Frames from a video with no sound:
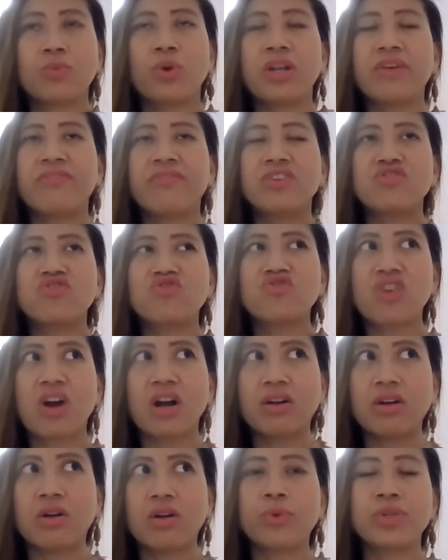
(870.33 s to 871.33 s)
What if the
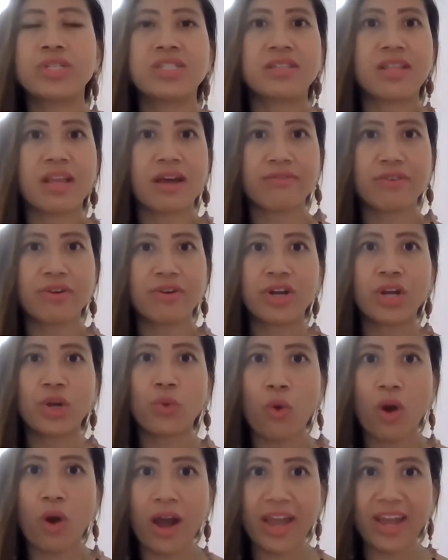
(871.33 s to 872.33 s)
struggle was never
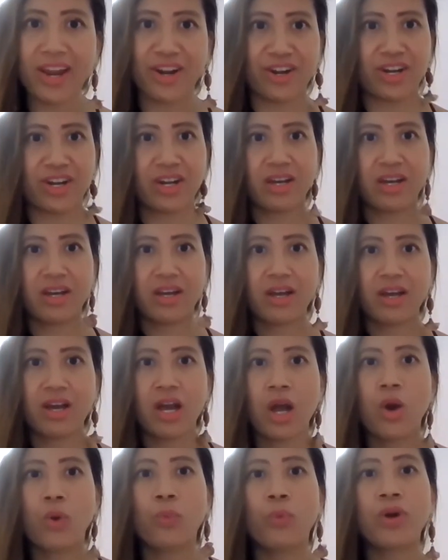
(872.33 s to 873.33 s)
required?
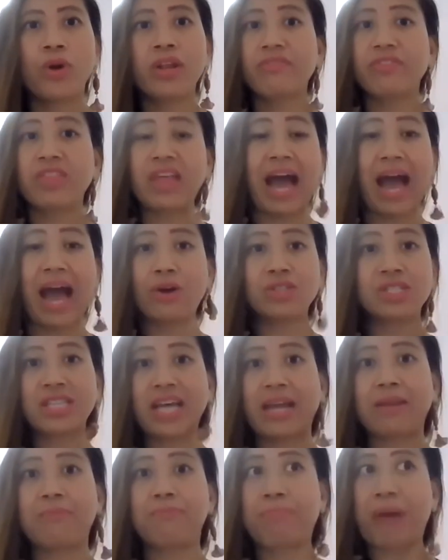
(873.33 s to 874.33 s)
What if the
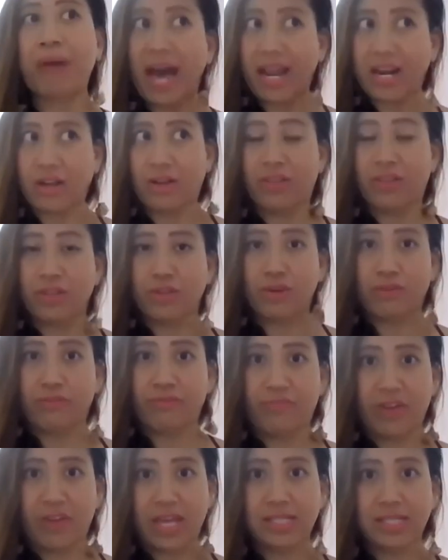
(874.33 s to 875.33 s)
outside battle that
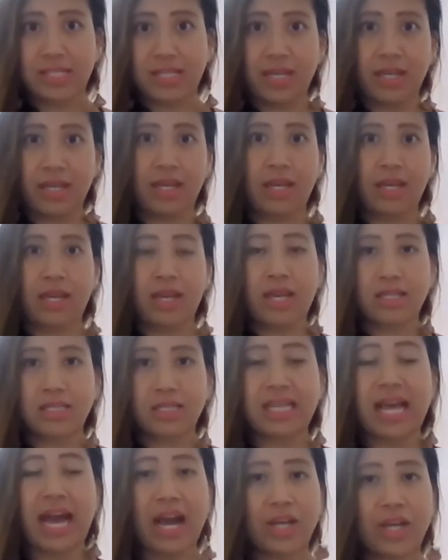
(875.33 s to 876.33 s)
you're facing
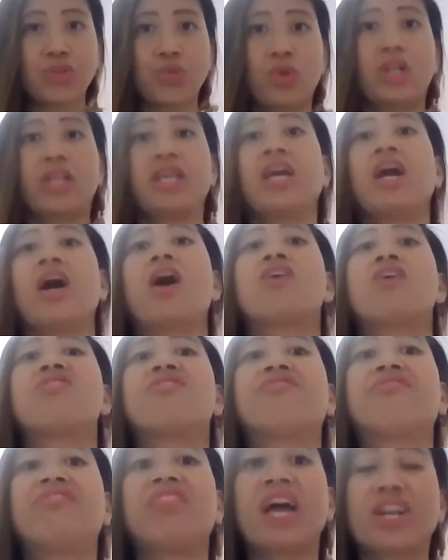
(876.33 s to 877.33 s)
is actually a
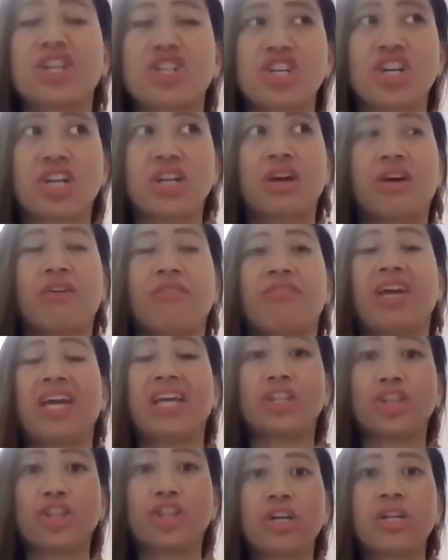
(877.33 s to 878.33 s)
reflection of the
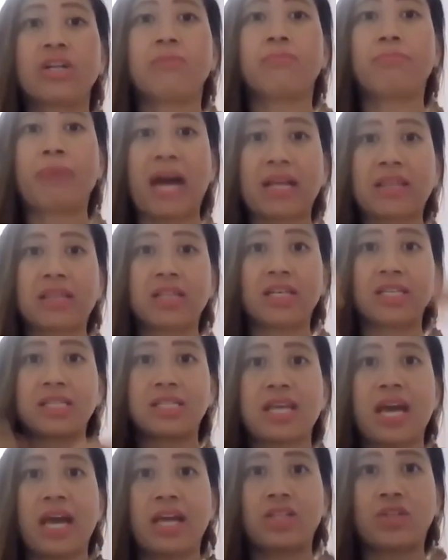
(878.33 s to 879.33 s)
internal battle
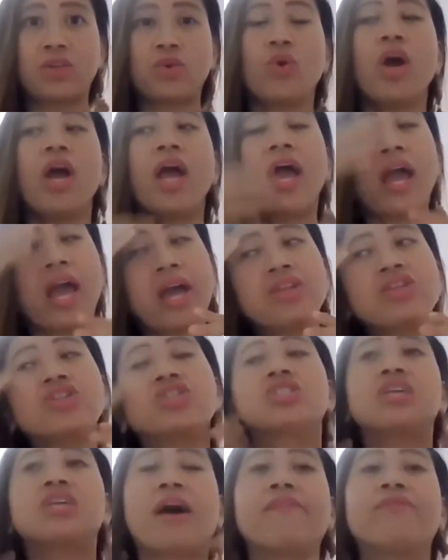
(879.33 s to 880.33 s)
inside you, and you
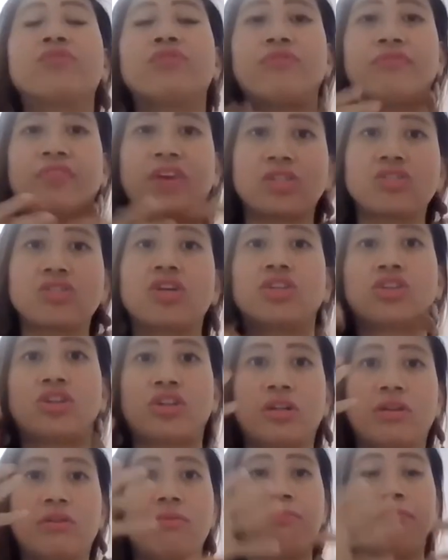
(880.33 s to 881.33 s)
just have to fix your
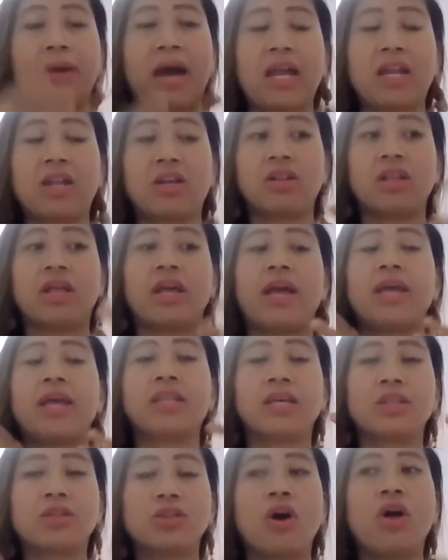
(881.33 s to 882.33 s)
internal battle,
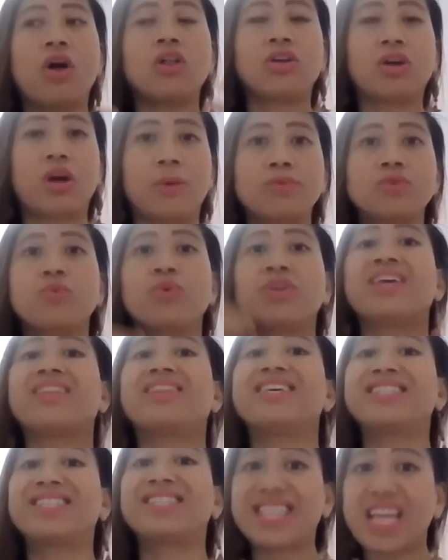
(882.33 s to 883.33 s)
and it all comes with a
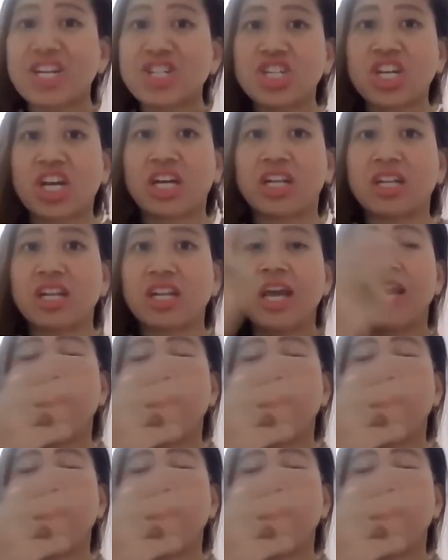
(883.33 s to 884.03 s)
decision.